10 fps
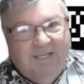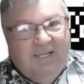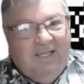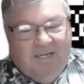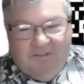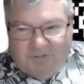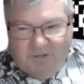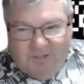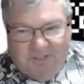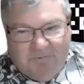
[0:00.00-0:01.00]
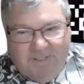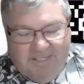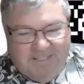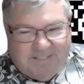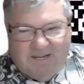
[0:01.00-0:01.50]
And he turned to me and he
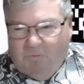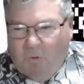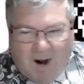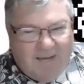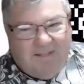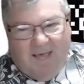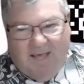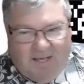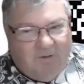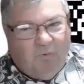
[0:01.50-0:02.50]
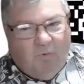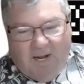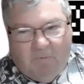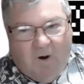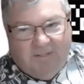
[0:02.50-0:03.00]
said, why the hell would I
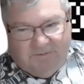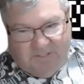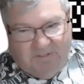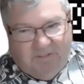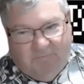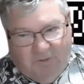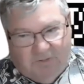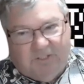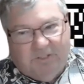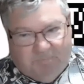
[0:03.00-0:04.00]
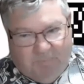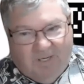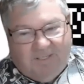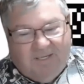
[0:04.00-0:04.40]
want Terry Virts' book?